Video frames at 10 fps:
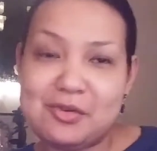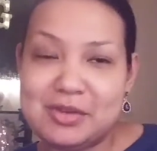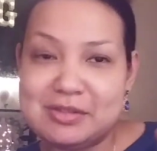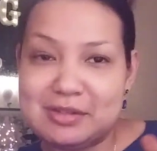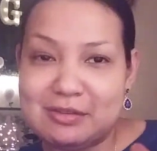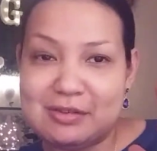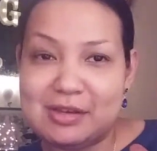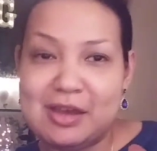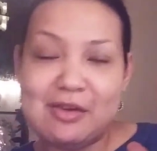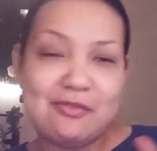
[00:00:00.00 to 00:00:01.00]
is he
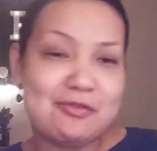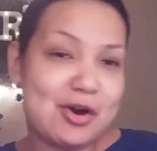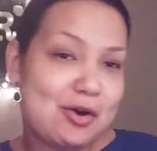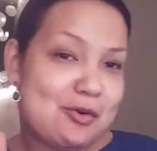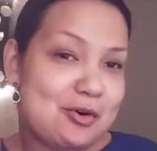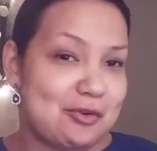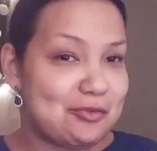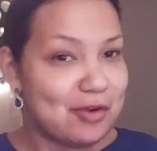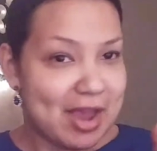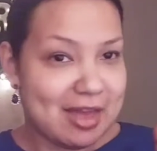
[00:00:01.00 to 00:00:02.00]
foe or
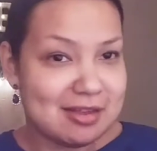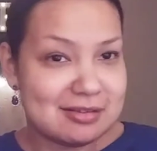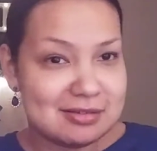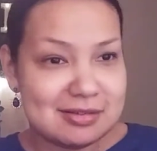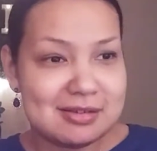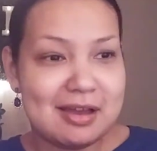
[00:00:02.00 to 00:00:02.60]
friend?